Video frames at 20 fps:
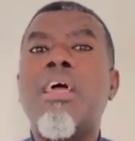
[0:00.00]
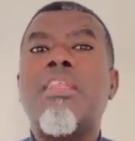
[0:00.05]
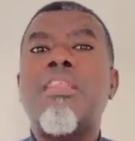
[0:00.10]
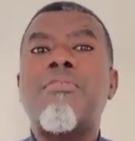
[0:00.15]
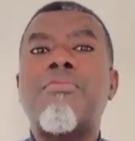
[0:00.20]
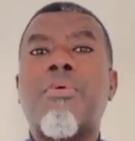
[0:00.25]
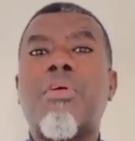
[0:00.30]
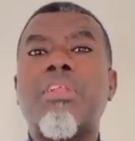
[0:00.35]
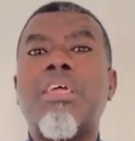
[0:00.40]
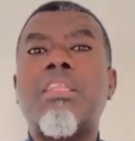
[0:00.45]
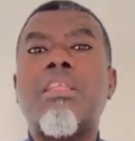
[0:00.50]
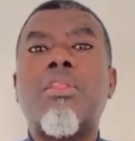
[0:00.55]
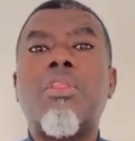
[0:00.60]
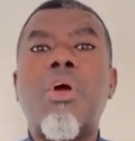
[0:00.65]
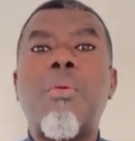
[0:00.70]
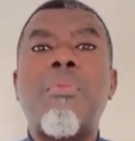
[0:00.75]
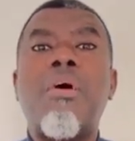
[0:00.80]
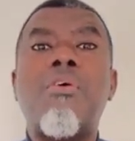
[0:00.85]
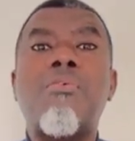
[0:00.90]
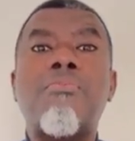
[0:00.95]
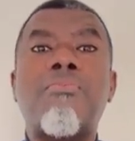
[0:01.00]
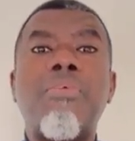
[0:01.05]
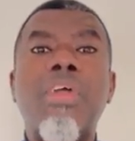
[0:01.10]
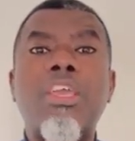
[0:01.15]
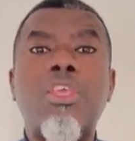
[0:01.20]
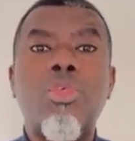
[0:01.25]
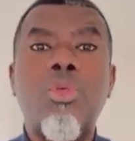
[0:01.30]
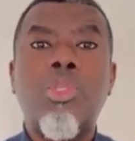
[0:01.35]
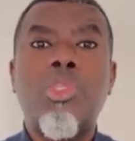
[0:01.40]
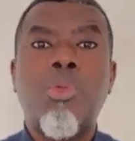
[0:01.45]
They've created a number of
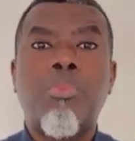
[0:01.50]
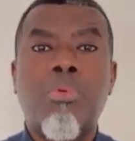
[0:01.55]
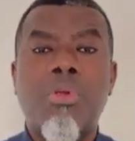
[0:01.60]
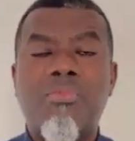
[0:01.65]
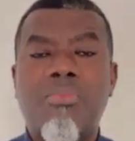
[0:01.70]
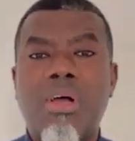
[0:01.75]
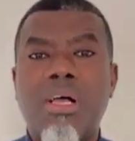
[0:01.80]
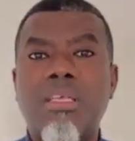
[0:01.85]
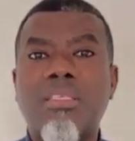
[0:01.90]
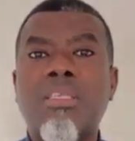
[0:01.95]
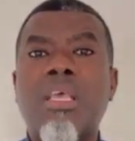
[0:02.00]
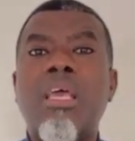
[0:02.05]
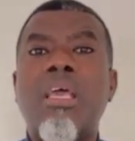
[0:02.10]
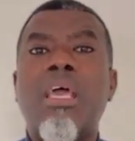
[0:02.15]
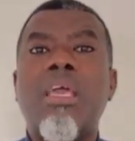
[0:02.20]
fake beauty profiles